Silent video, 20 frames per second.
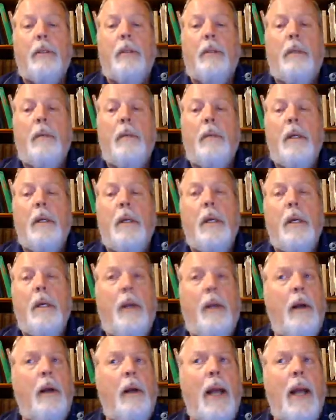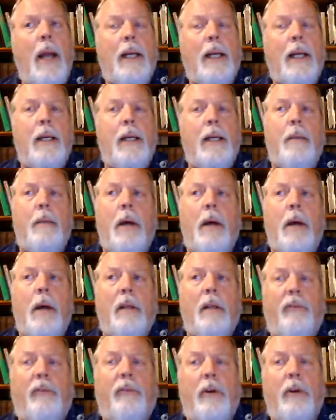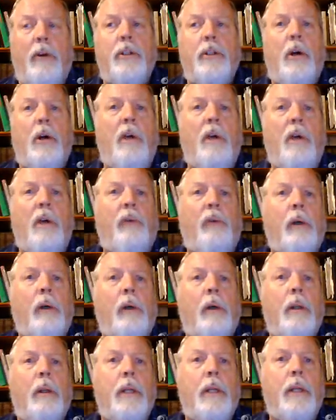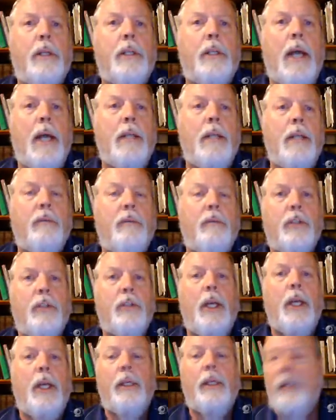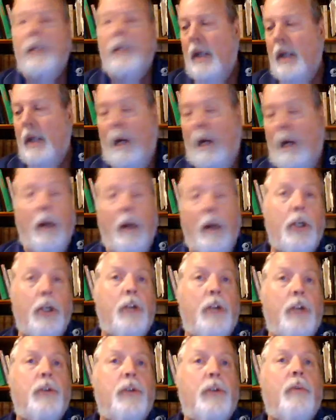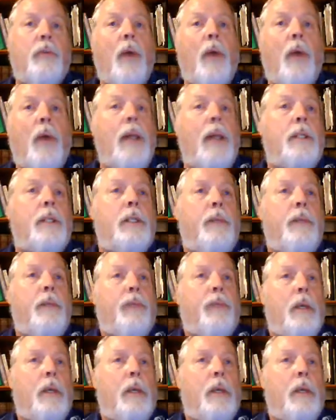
And they're likely among the first to offer these kinds of studies among churches of Christ.